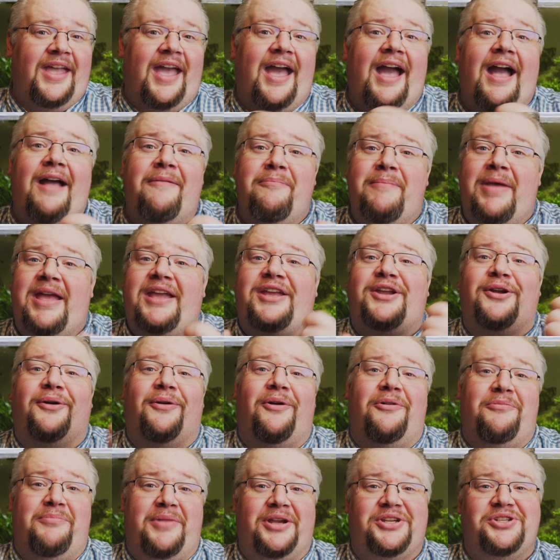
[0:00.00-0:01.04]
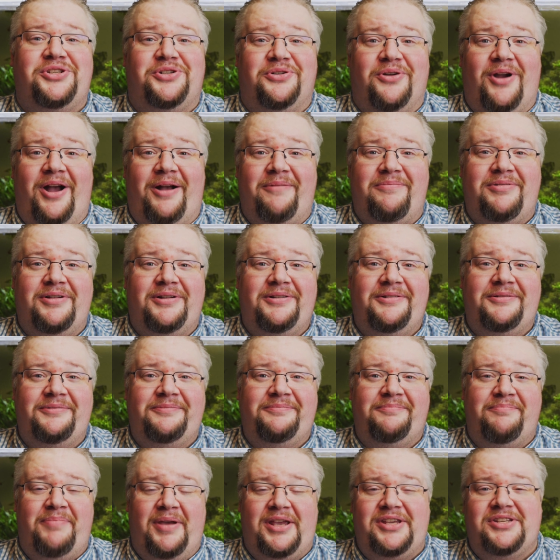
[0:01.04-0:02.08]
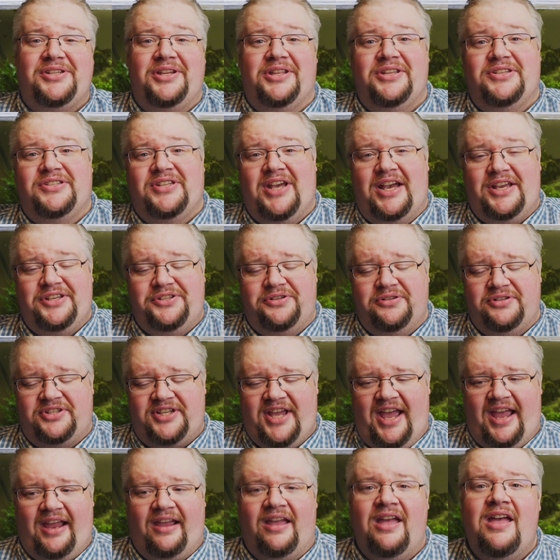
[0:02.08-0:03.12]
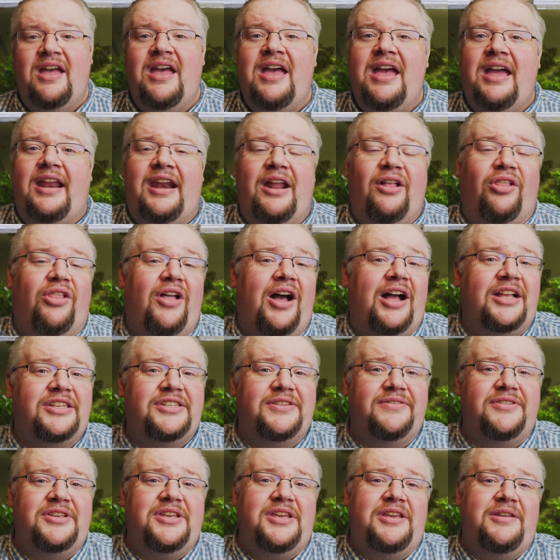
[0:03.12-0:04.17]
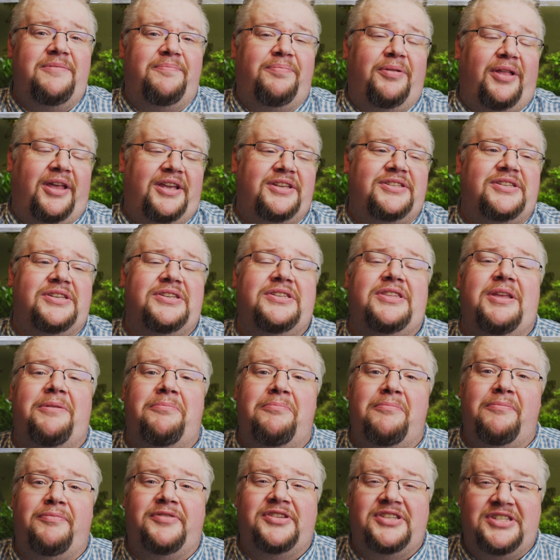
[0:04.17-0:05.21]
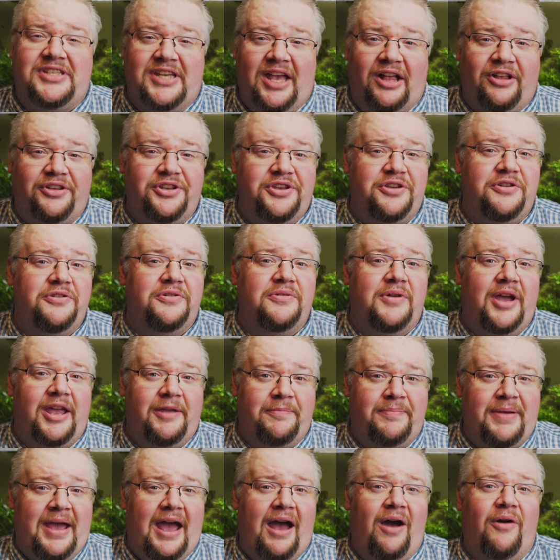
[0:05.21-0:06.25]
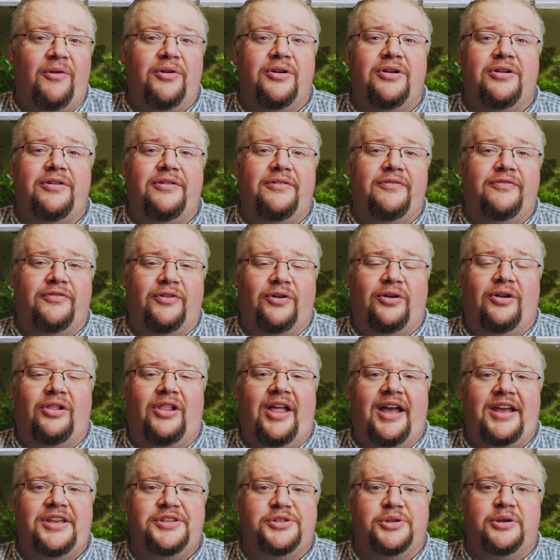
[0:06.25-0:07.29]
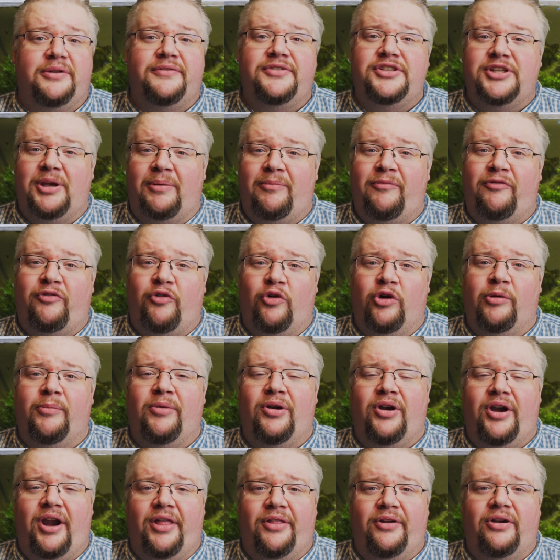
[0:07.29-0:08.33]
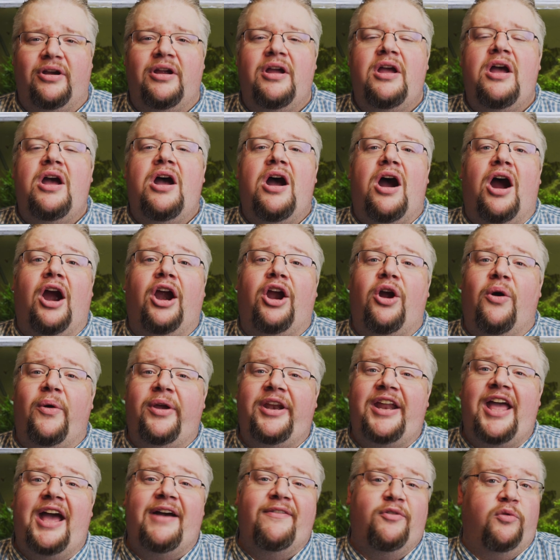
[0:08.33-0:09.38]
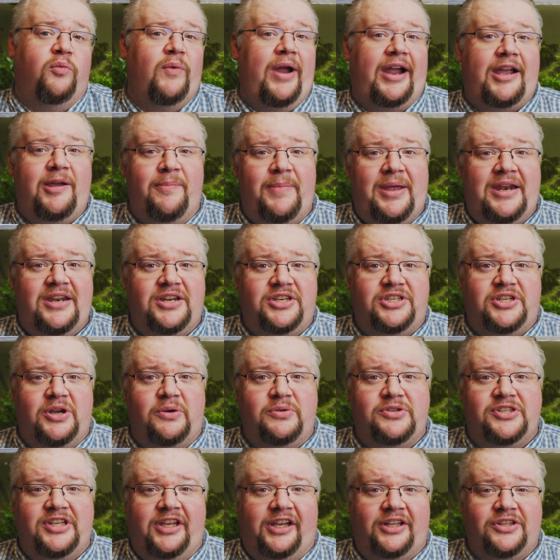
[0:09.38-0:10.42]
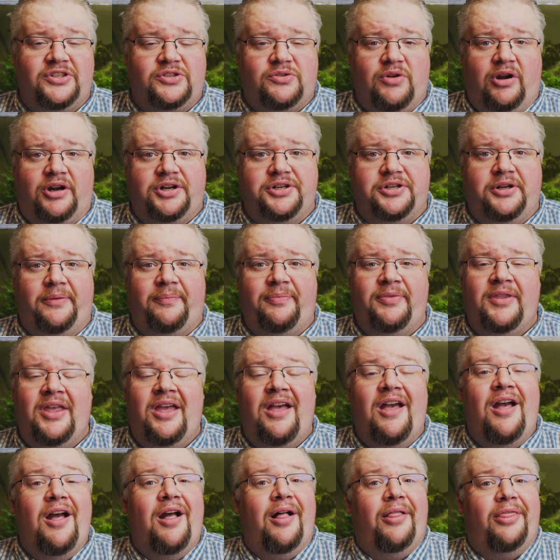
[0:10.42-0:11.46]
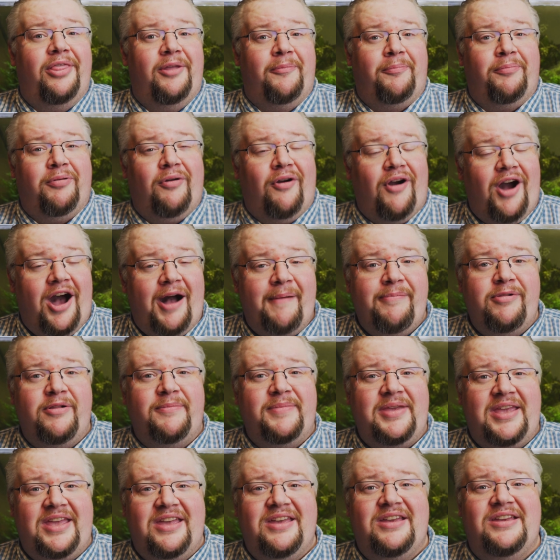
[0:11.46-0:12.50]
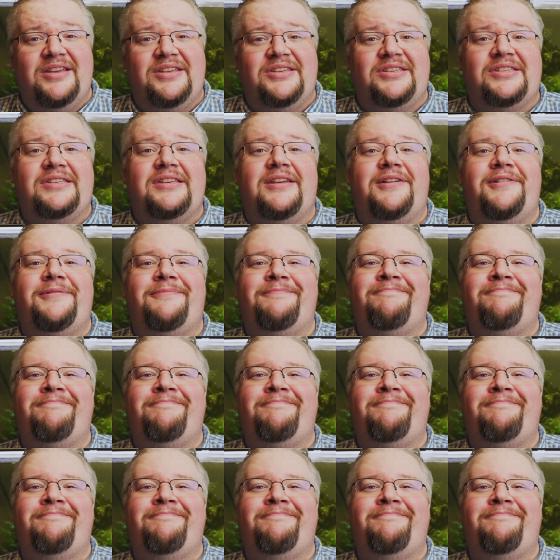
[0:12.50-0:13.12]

and make your own mixture up based on the size of your tank. Now, lots of the places that sell you a powdered fertilizer of some form or another are going to have a recommended dosing instruction. The problem is